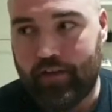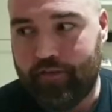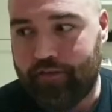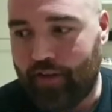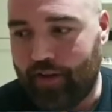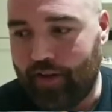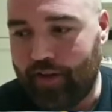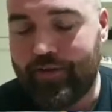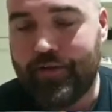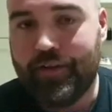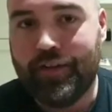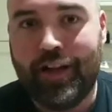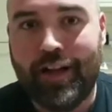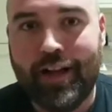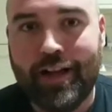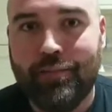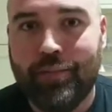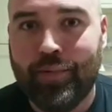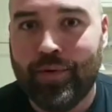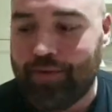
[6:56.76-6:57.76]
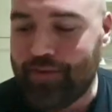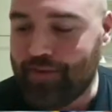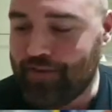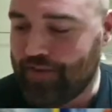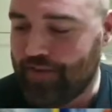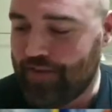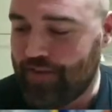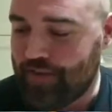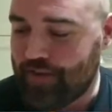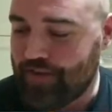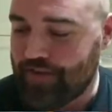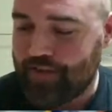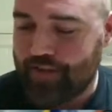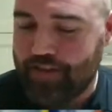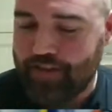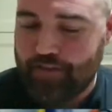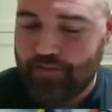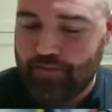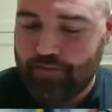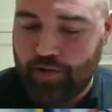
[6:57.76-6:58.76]
like follow the like button to
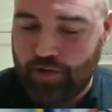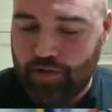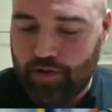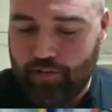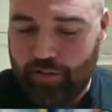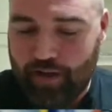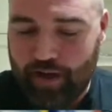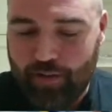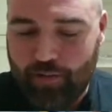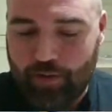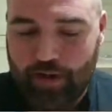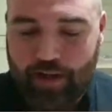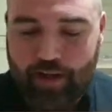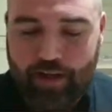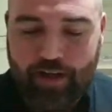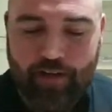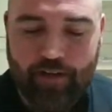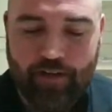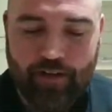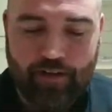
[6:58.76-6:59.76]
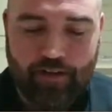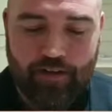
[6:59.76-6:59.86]
send some luck my way